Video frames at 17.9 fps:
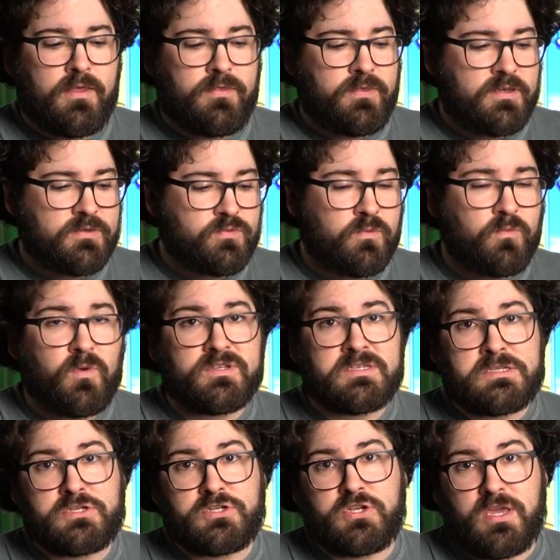this one
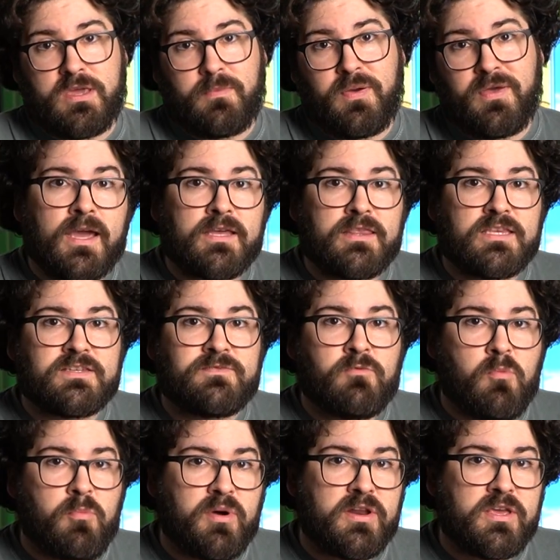wasn't cheap. I got this
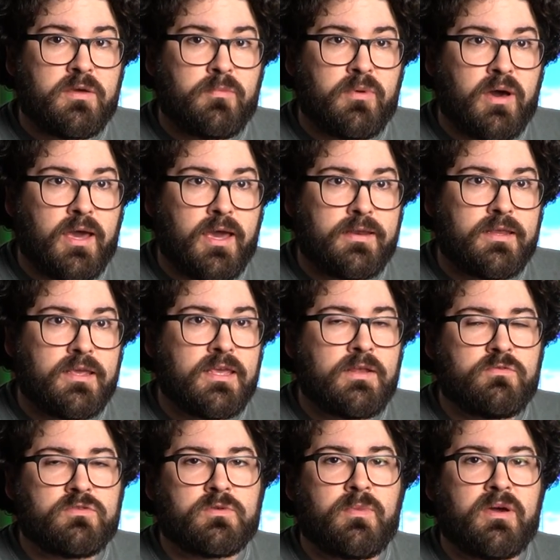from a buddy of mine, and
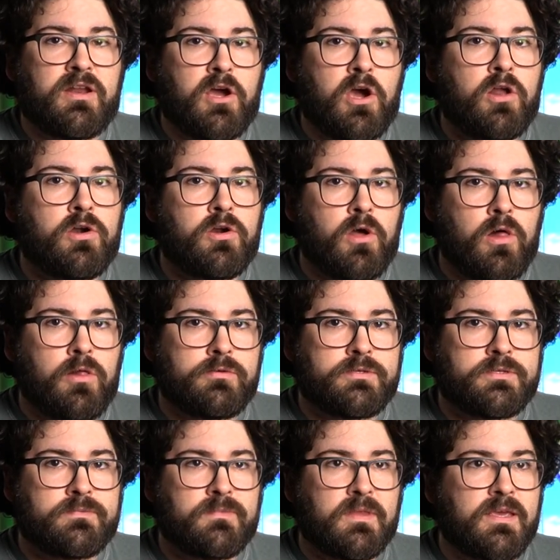it was about
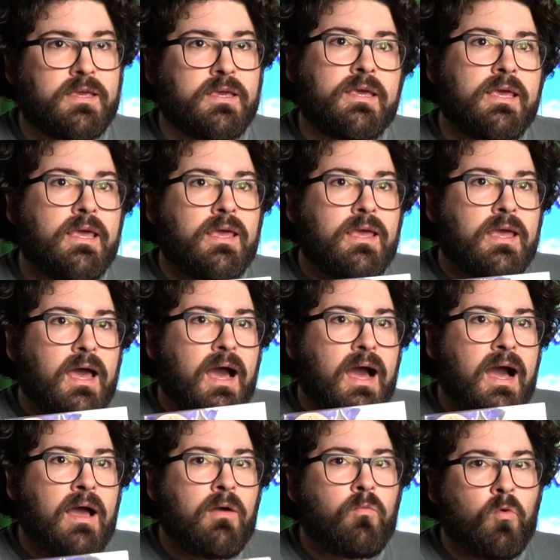$100.
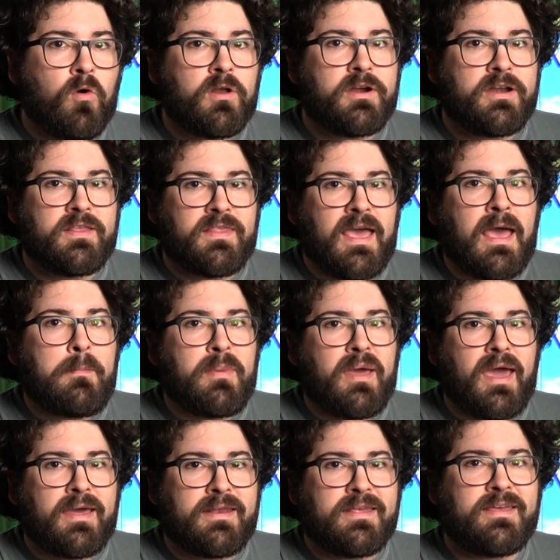I wanted it that
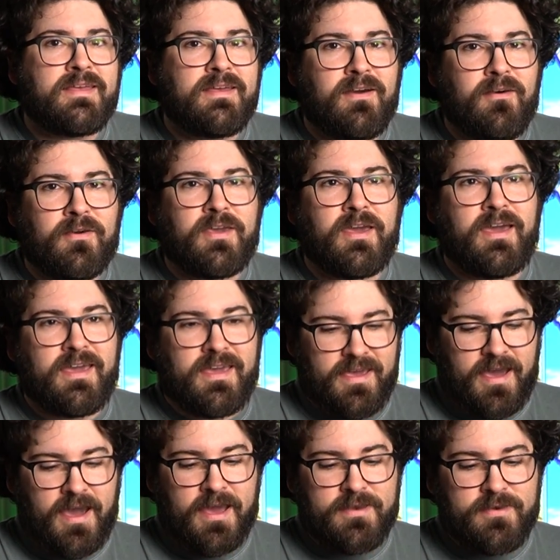bad, okay?
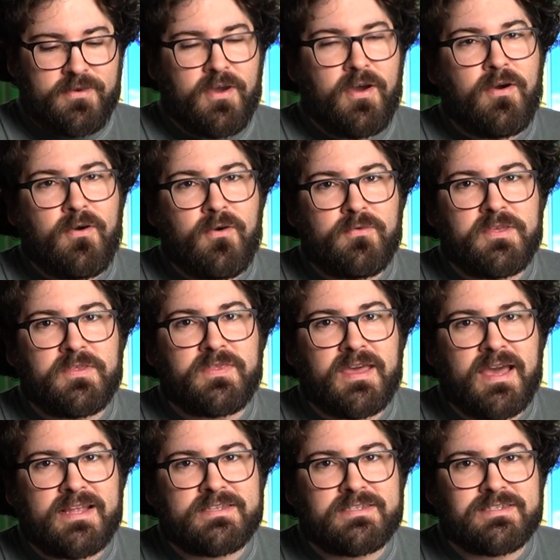I know that
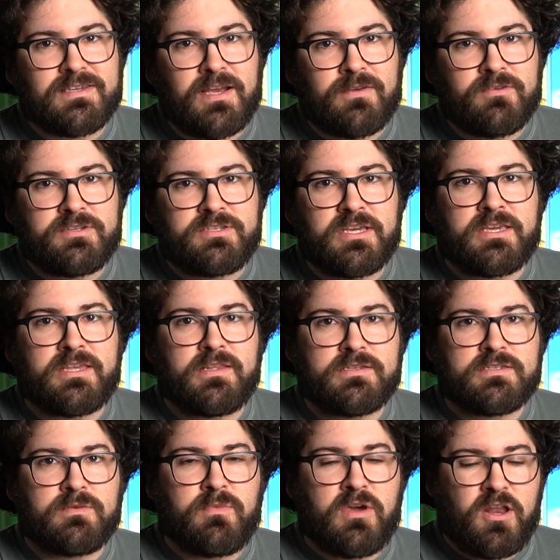that's a
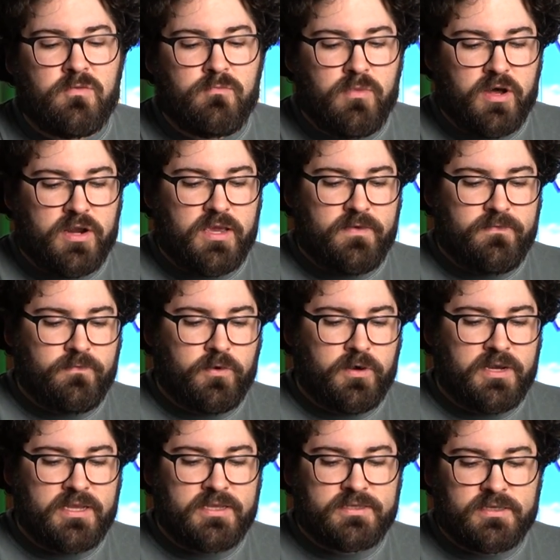ridiculous amount of money for
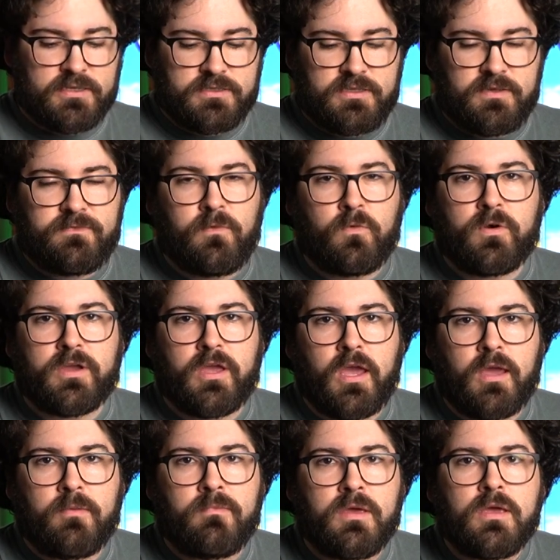an N64
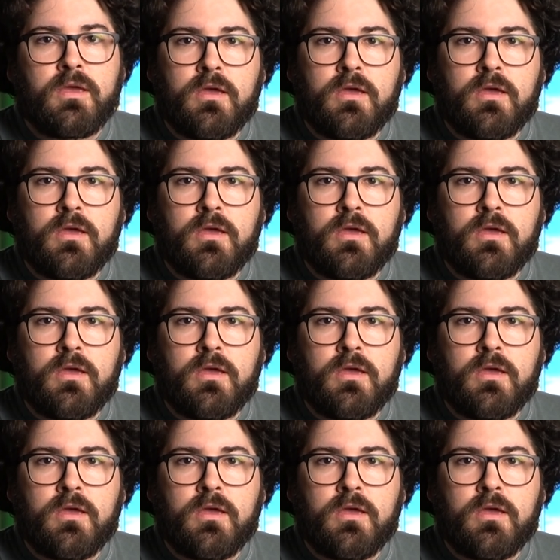game,